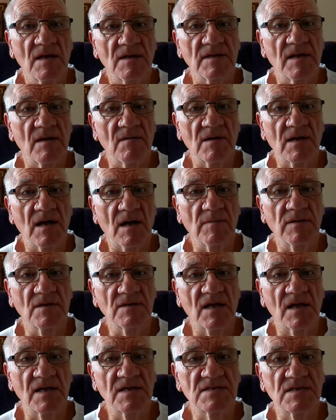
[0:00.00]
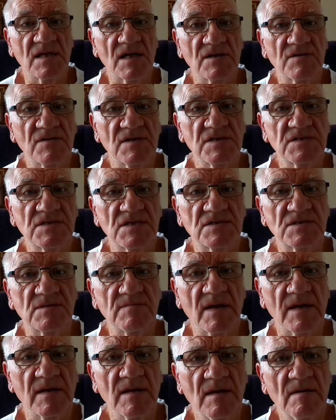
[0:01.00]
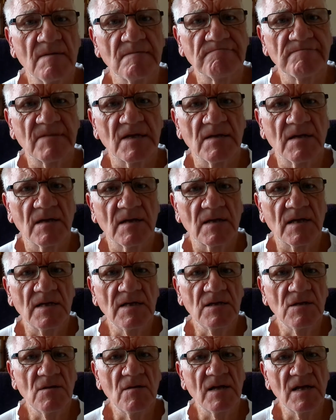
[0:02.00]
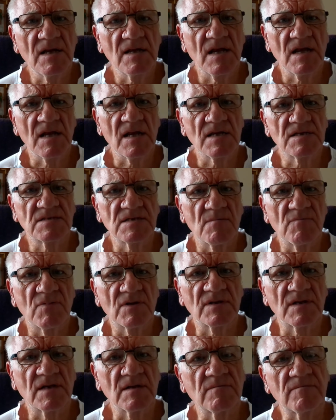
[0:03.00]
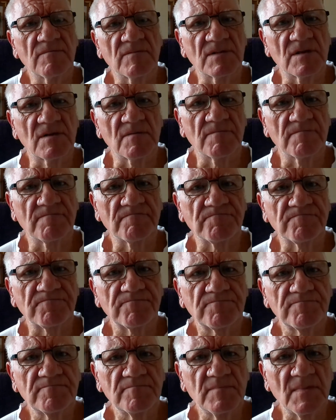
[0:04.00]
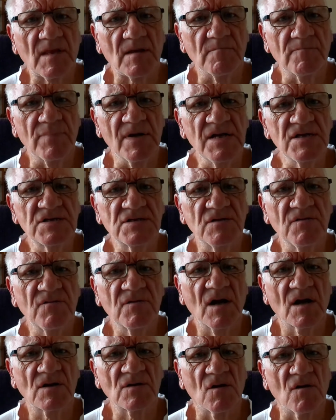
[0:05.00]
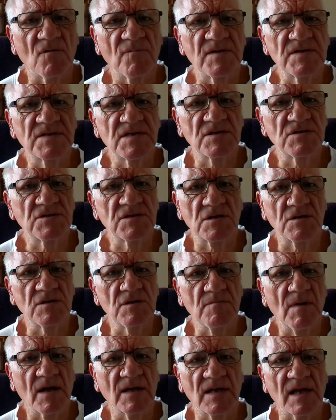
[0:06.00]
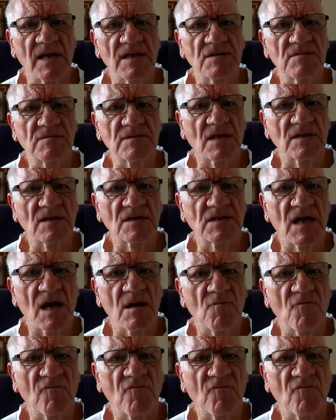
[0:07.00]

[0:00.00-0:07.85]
Now a couple of days later he says to me, "Can you do anything," he said, with the piece that you've cut off? He said, "Can you make that into another table